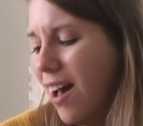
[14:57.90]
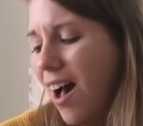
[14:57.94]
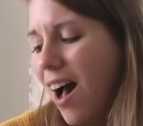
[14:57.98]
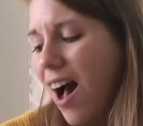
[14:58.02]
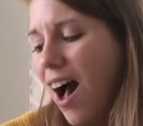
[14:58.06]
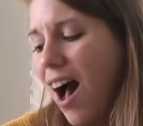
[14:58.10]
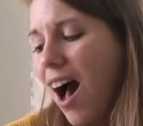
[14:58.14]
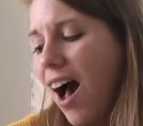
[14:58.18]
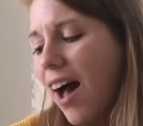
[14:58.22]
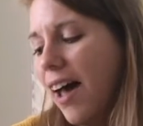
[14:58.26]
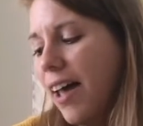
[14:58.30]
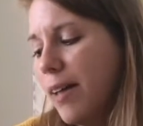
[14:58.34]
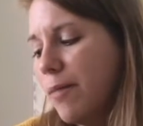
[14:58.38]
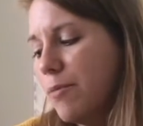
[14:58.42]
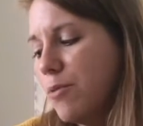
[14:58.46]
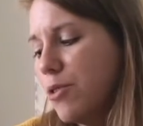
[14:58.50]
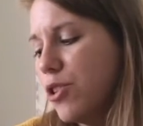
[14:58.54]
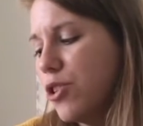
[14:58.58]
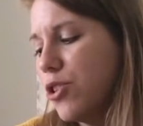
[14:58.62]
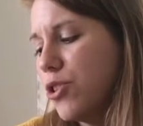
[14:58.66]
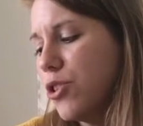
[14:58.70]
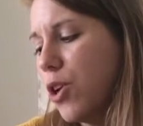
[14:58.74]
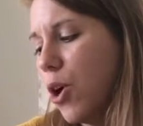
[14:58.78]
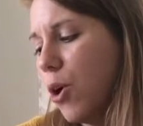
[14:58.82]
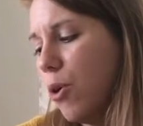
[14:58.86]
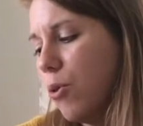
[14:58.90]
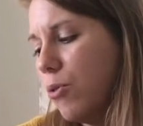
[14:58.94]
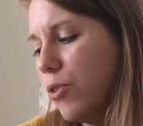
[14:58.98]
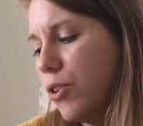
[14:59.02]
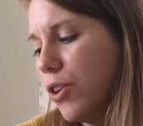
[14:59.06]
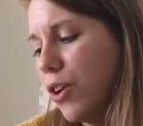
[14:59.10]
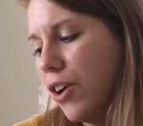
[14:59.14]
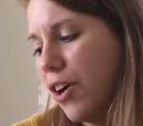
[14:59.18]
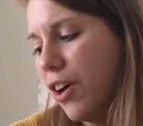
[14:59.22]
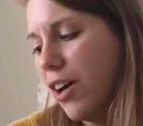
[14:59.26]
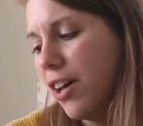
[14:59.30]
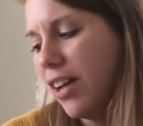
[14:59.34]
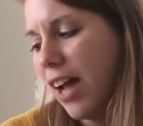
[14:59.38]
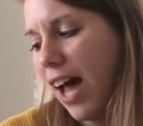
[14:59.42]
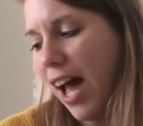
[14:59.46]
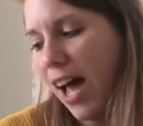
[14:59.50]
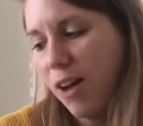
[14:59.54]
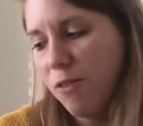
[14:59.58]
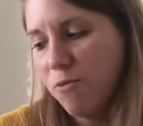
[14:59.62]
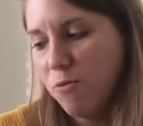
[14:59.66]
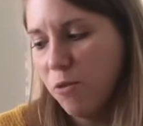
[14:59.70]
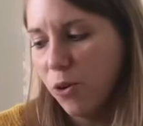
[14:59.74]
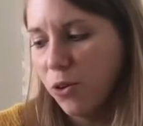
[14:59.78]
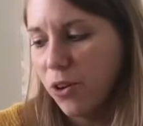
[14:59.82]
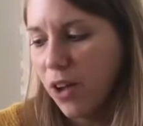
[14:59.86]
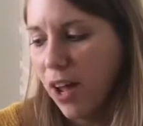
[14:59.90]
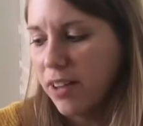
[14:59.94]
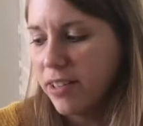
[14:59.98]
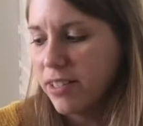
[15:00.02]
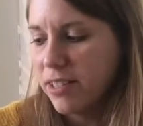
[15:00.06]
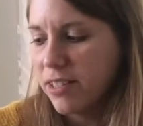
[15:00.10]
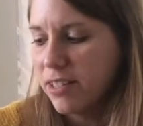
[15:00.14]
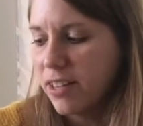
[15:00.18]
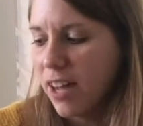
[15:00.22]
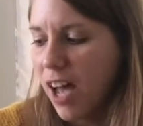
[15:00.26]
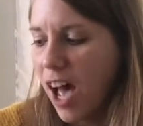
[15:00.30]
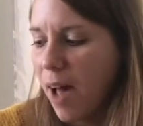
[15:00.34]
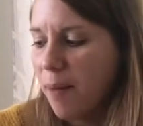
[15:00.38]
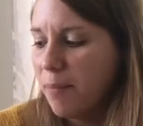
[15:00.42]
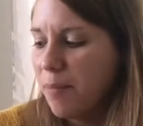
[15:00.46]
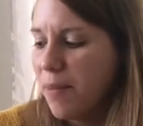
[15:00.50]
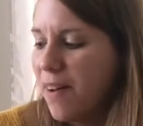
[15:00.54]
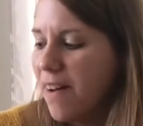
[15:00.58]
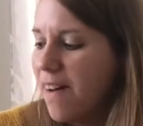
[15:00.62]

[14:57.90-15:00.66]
I am so good, I will not stop.